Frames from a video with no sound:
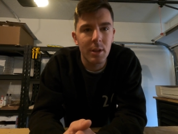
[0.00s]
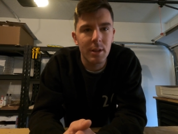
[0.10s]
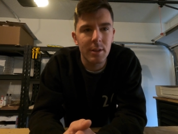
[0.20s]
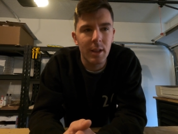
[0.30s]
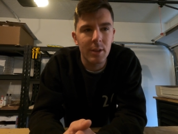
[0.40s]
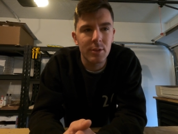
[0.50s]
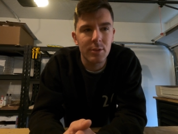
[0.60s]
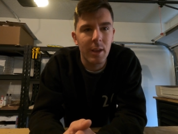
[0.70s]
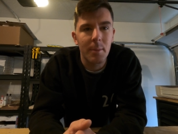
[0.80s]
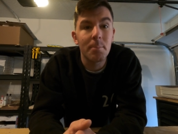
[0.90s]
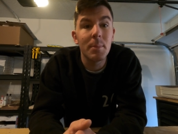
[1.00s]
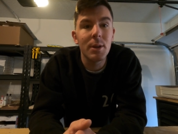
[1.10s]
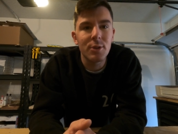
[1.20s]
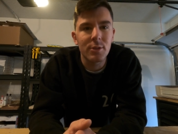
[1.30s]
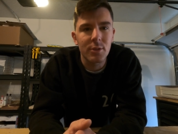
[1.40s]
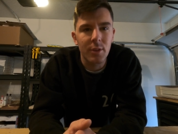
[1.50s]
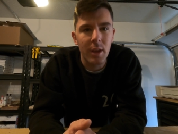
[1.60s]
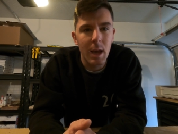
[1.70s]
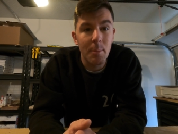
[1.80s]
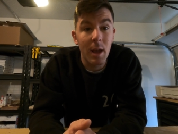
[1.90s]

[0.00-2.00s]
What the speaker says: and as ambitious as I am,